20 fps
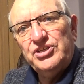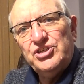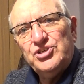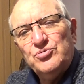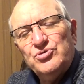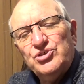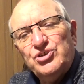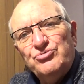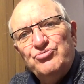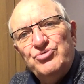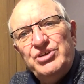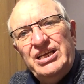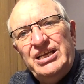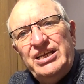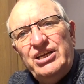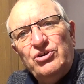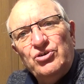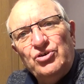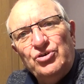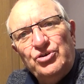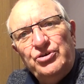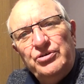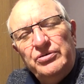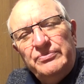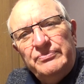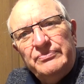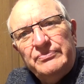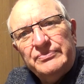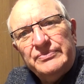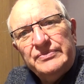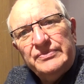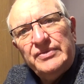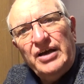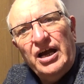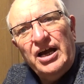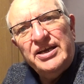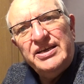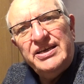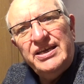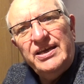this was a really good
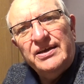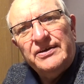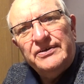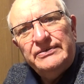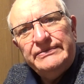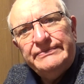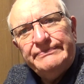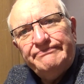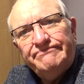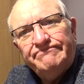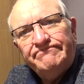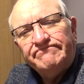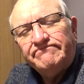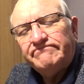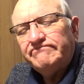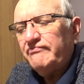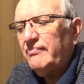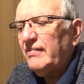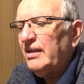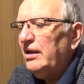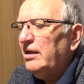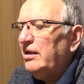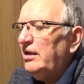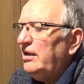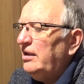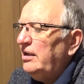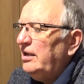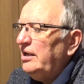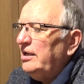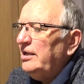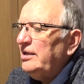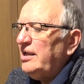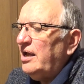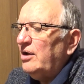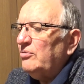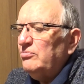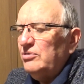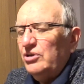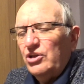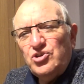idea.
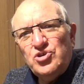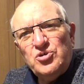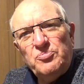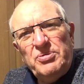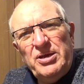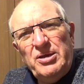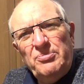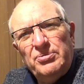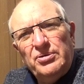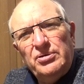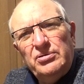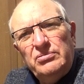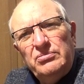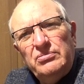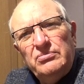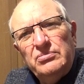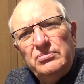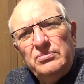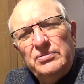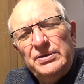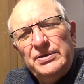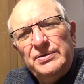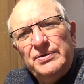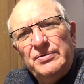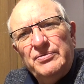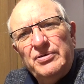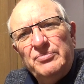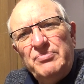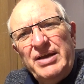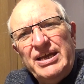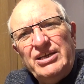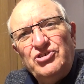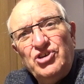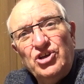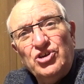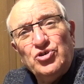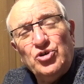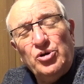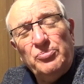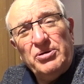Now, lots of people make
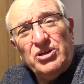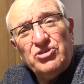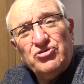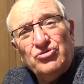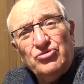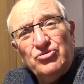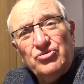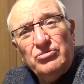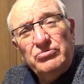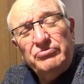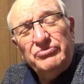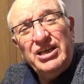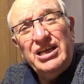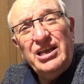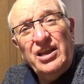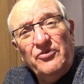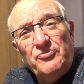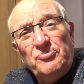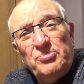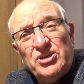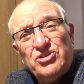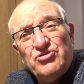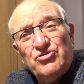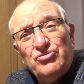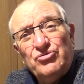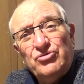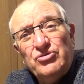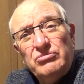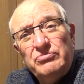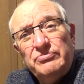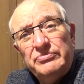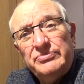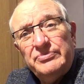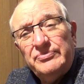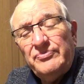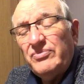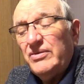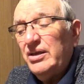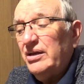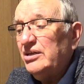jigsaw puzzles. They love puzzles
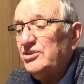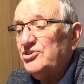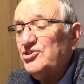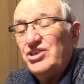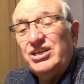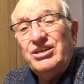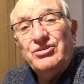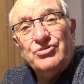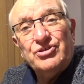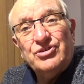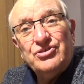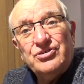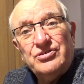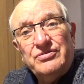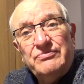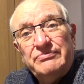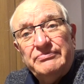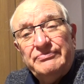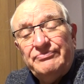and secrets.